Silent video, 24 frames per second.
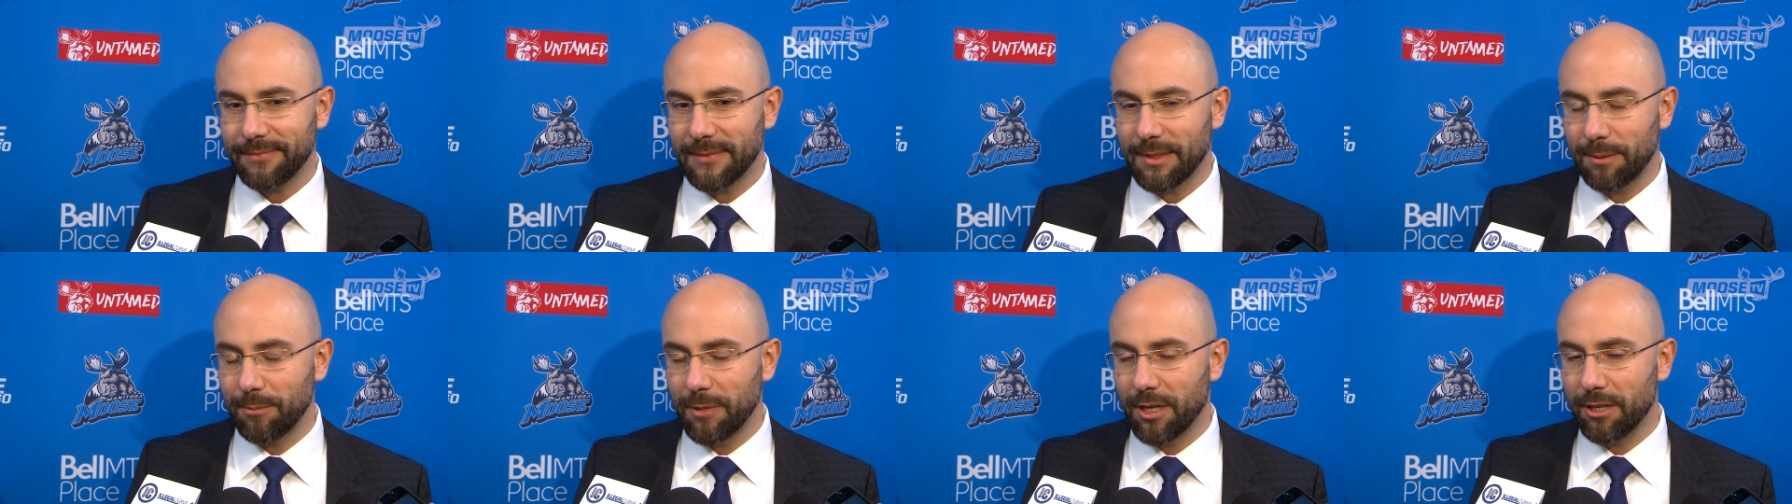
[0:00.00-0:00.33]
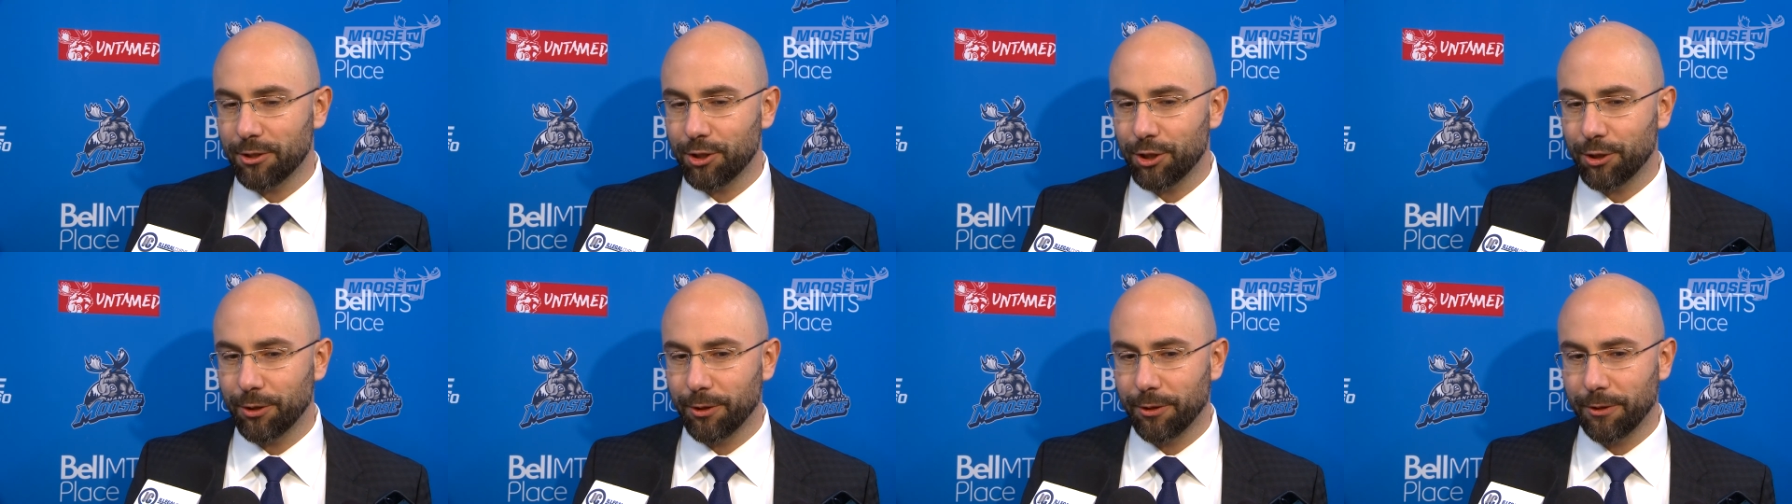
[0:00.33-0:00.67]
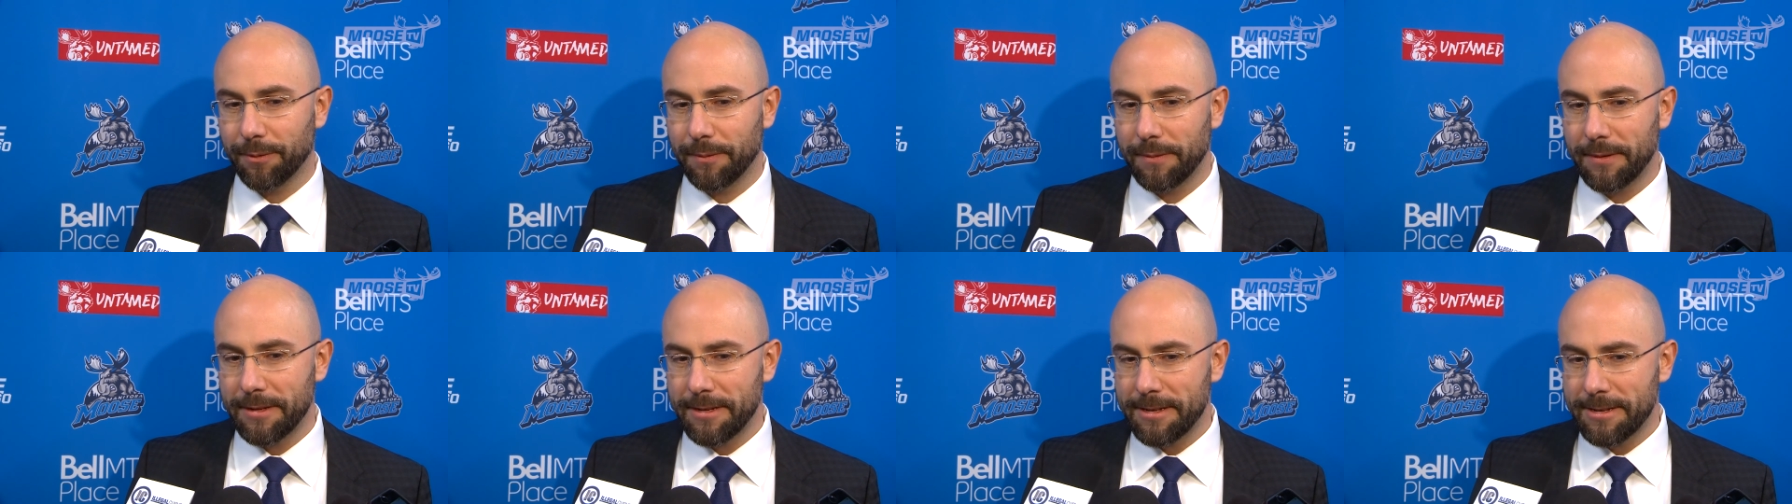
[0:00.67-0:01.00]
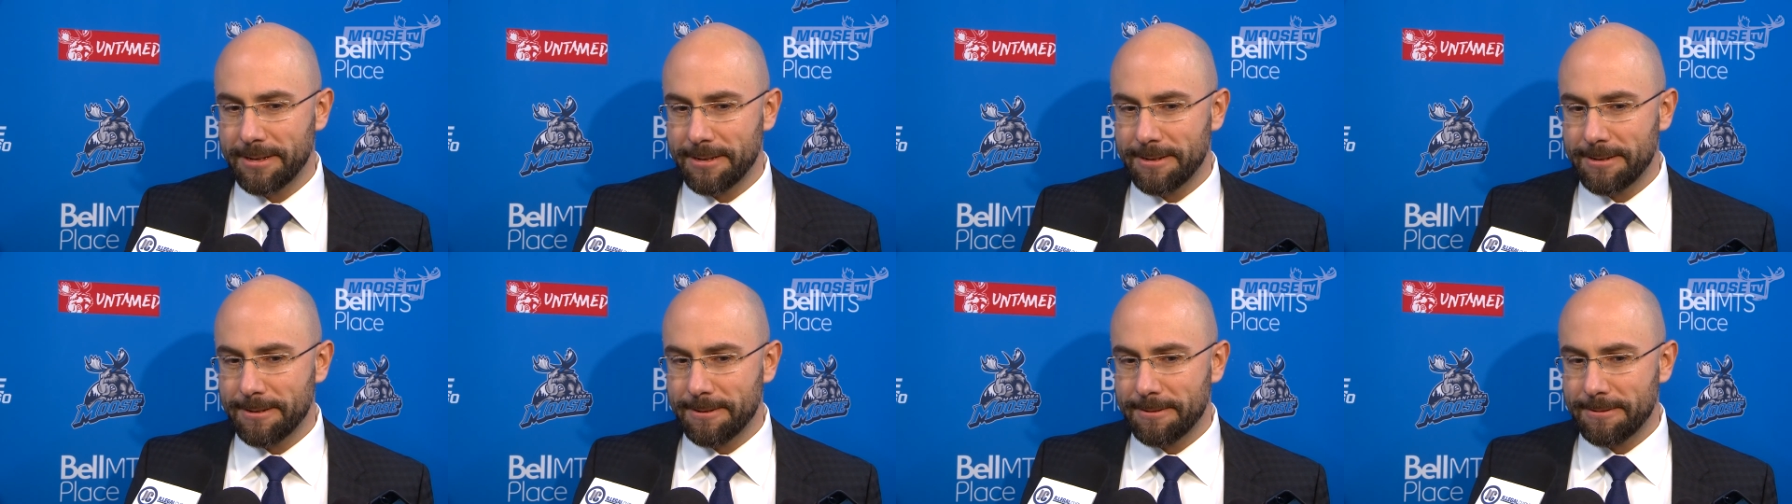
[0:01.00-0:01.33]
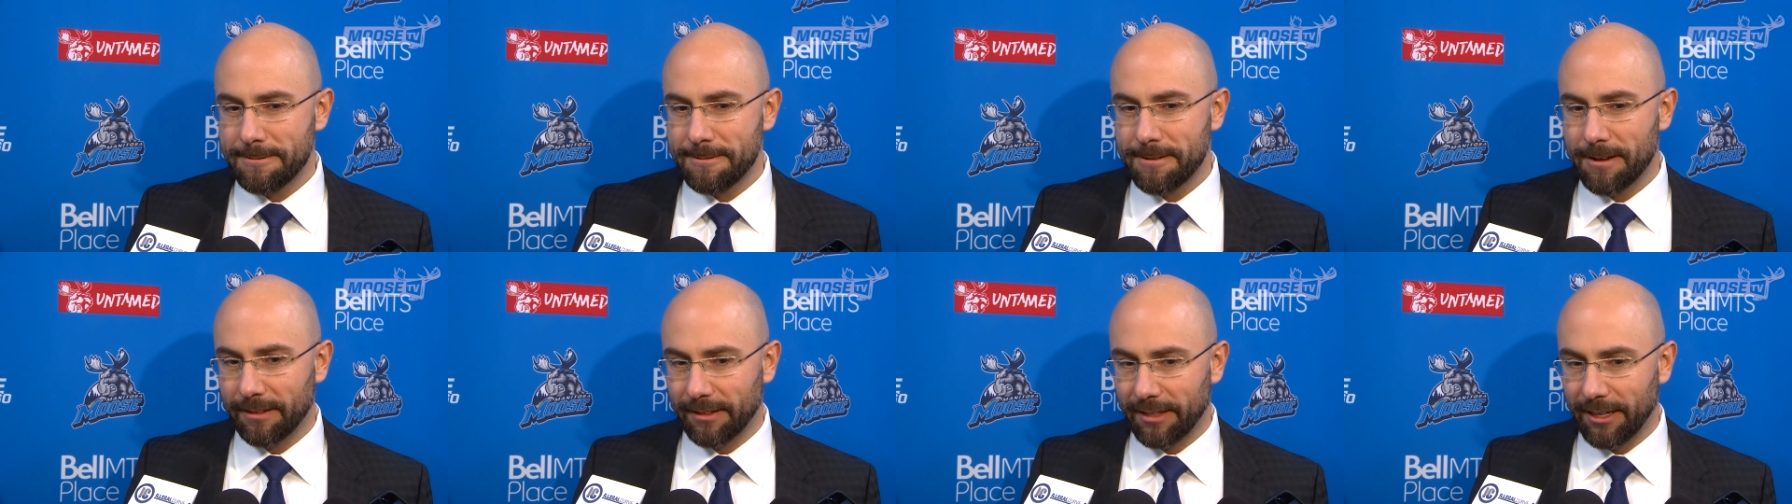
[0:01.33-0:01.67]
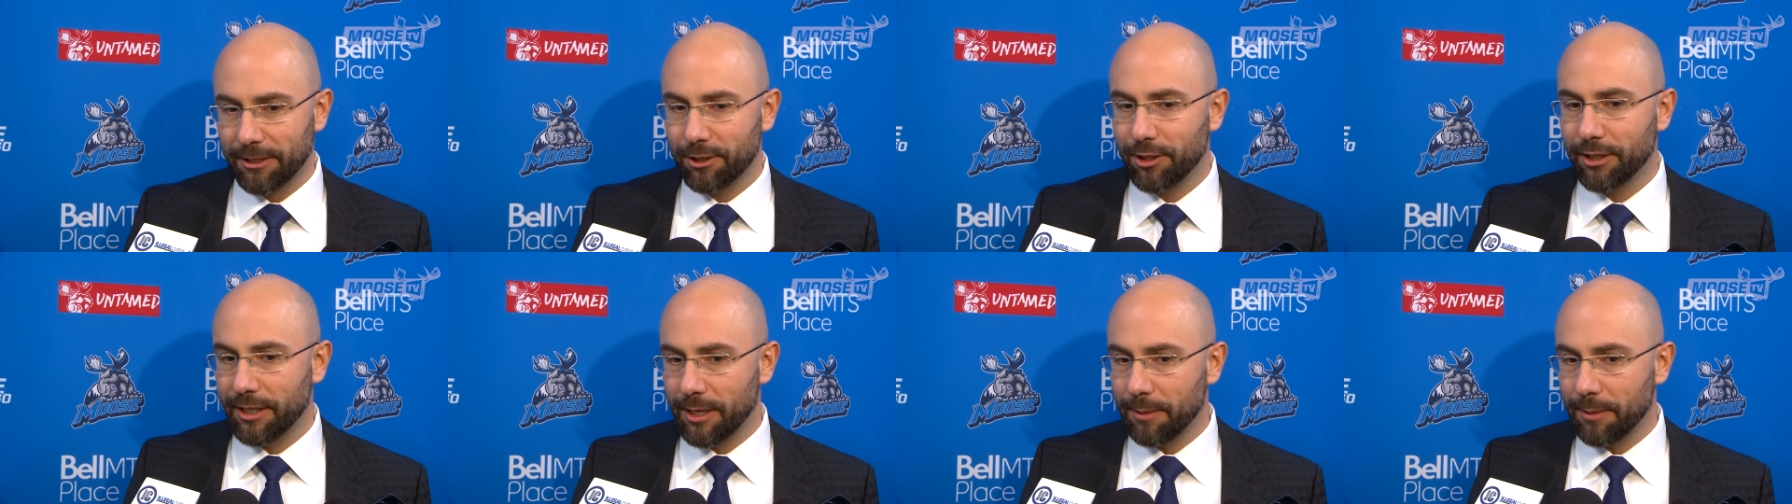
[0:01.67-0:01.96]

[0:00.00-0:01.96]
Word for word: I'm not sure. I'd like to